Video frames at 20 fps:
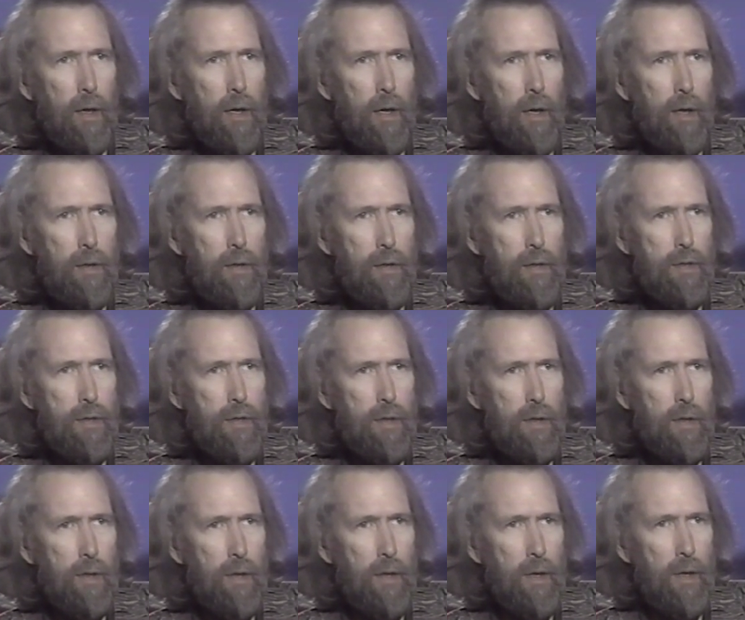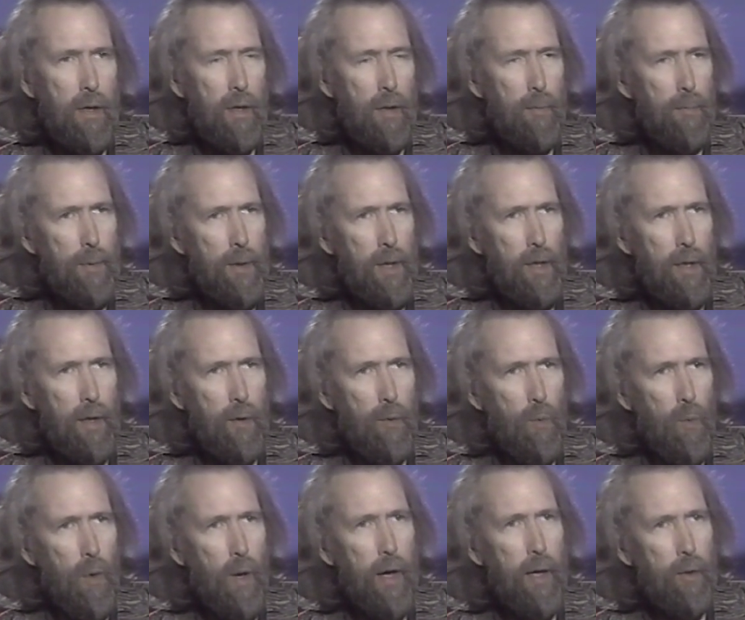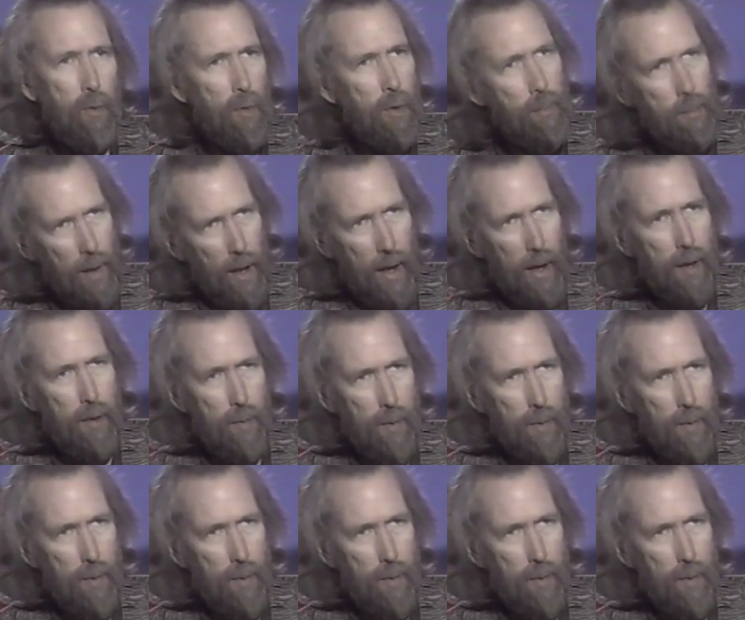characters that are particularly white or black,